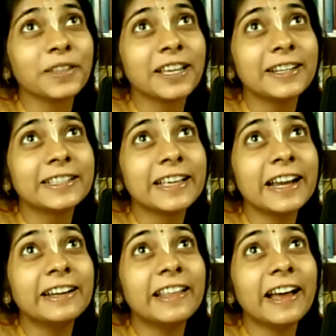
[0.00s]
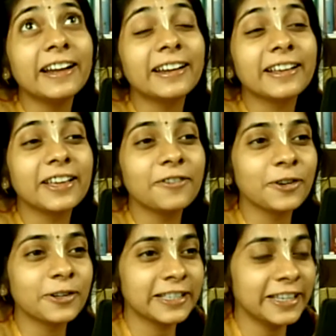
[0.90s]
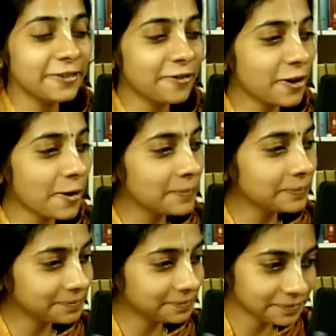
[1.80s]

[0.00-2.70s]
it is said that if you're seeing from